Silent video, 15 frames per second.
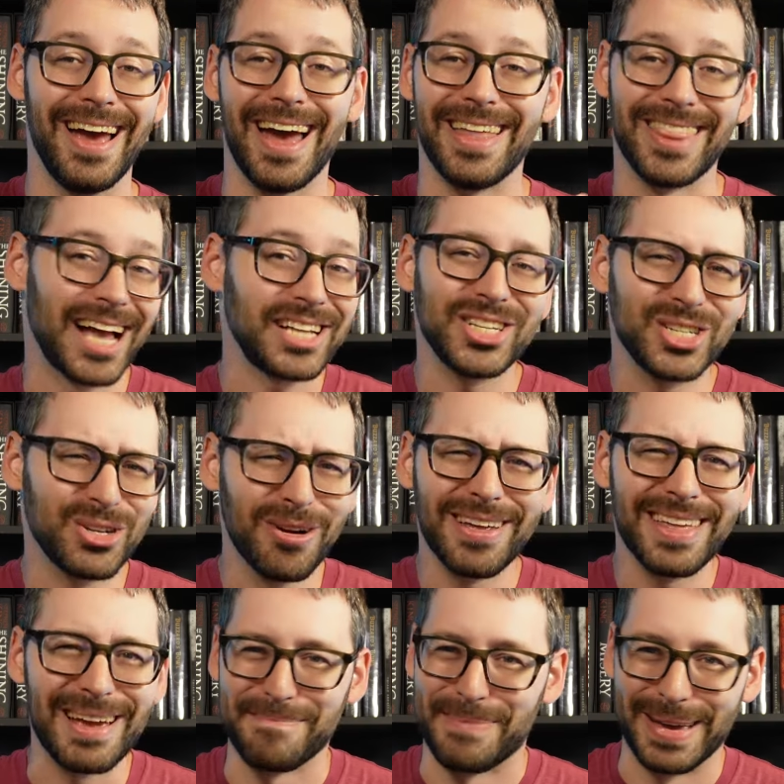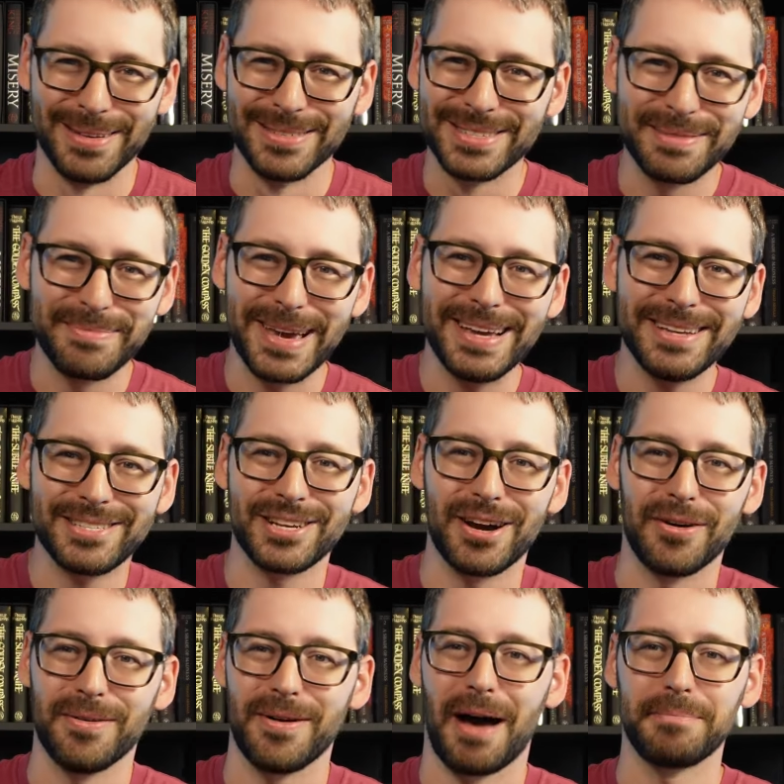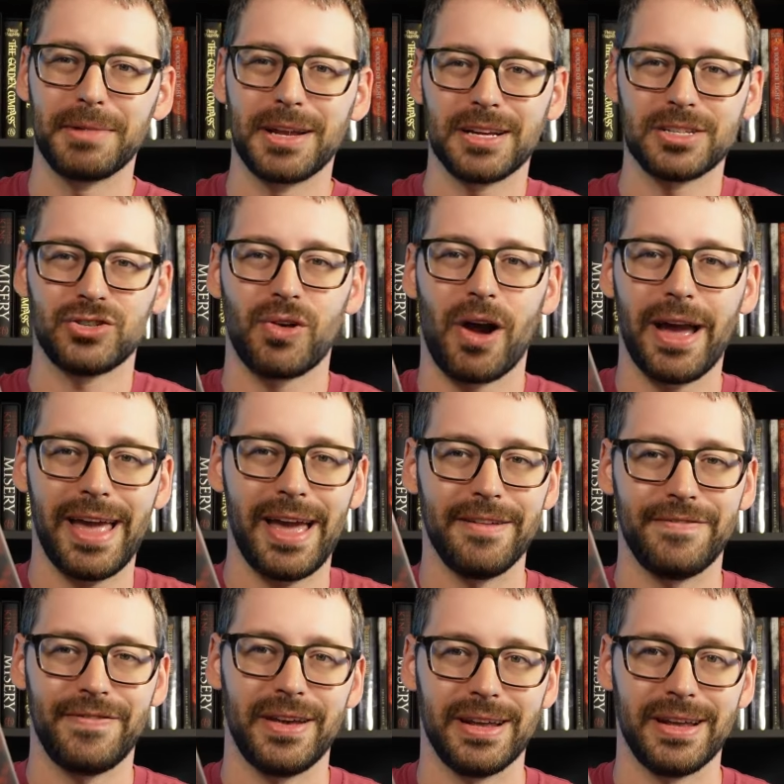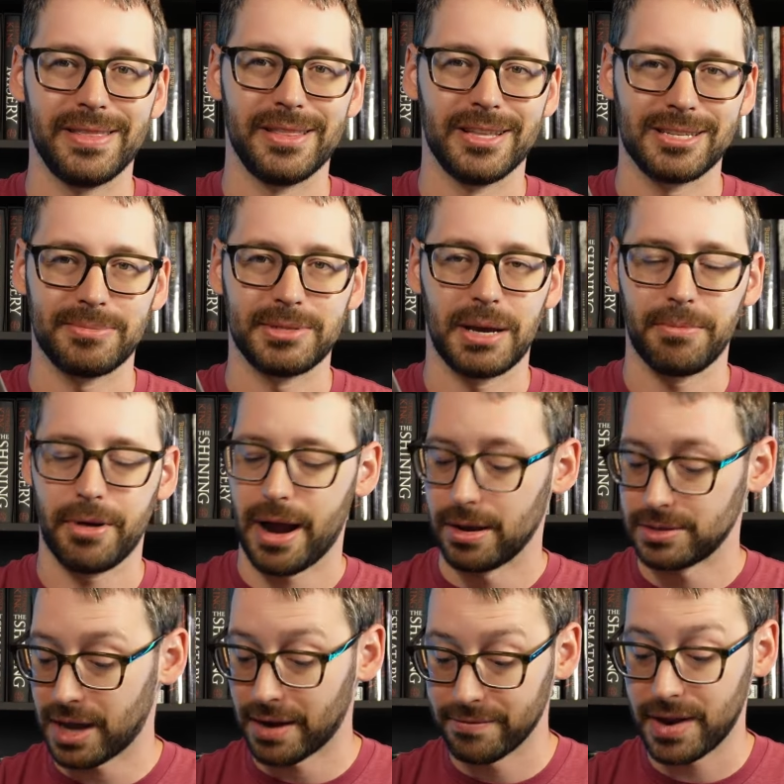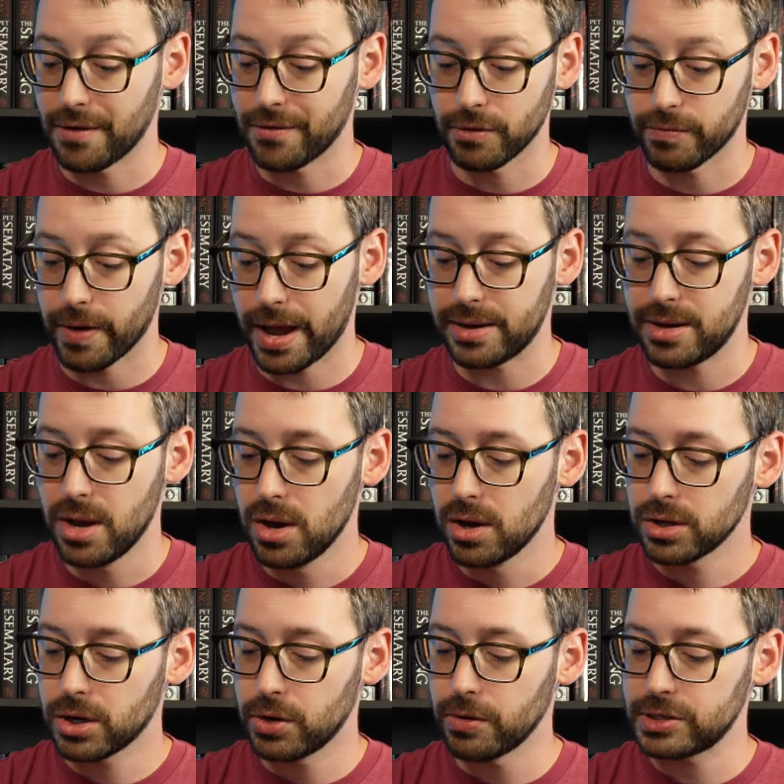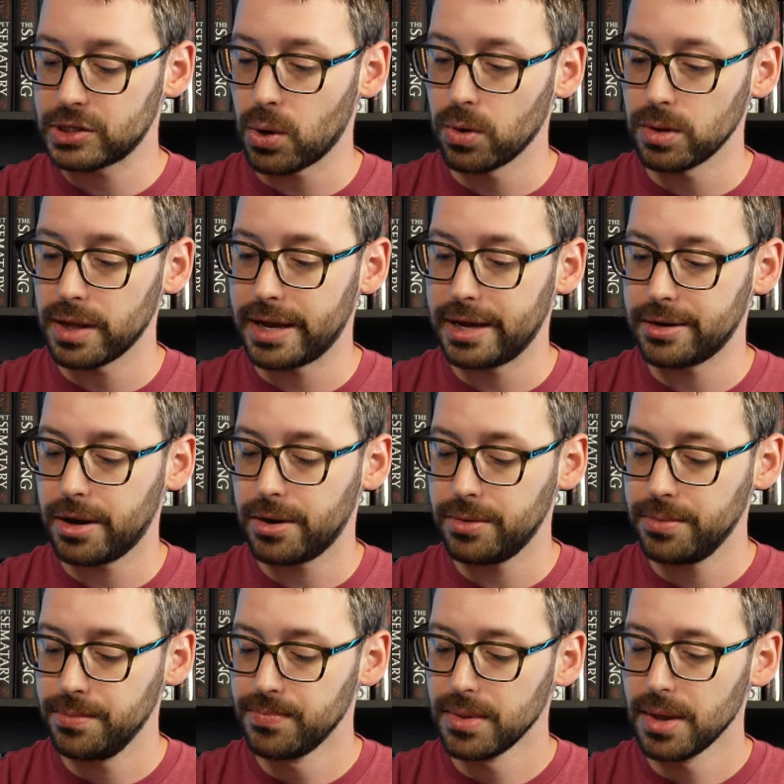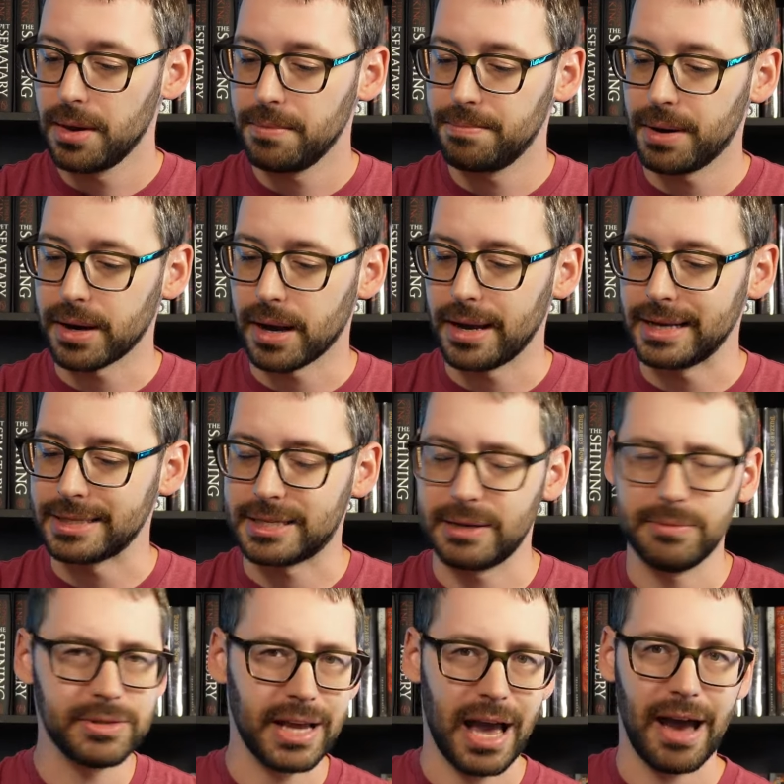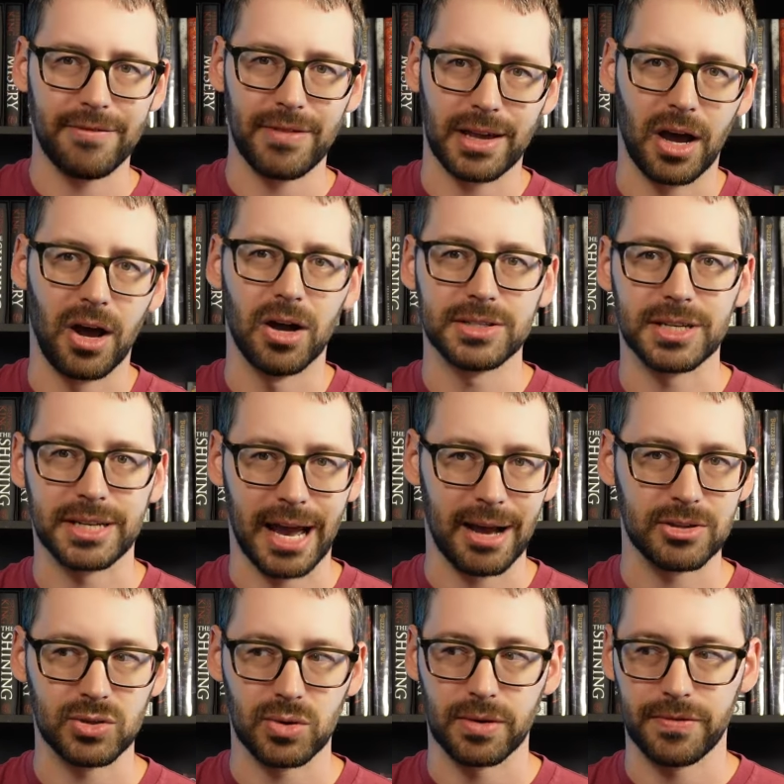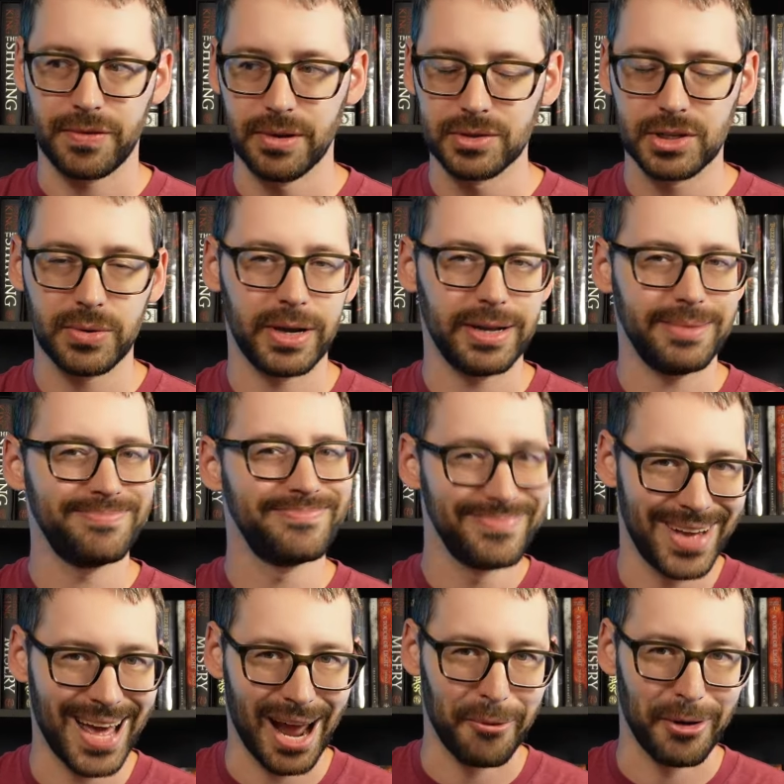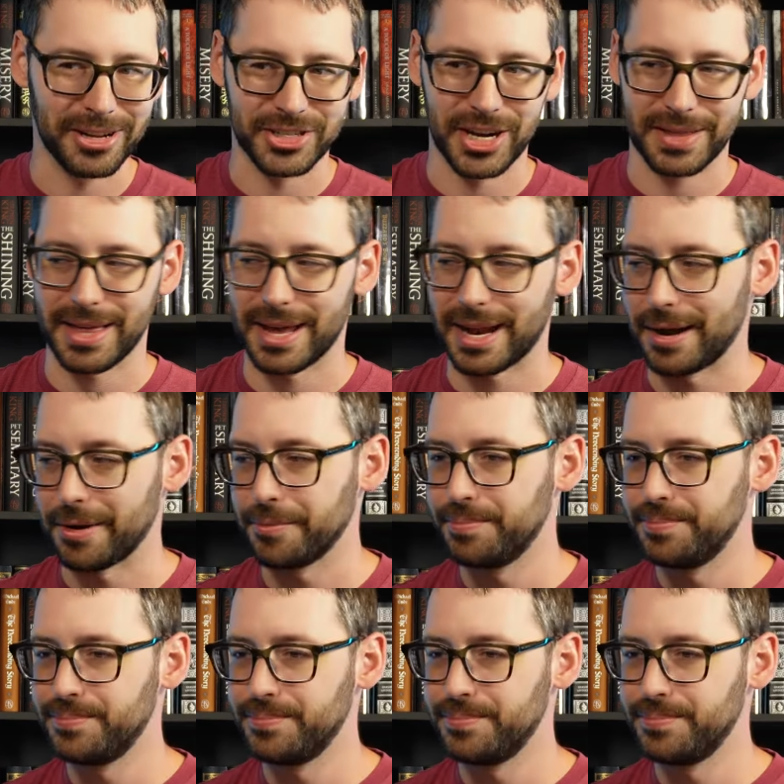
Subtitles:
And that just really appealed to me. So I'm going to try and fit in the September House. I've never read Carissa Orlando, but it seems to have, like, a haunted house sort of feel to it. And I want to check that out.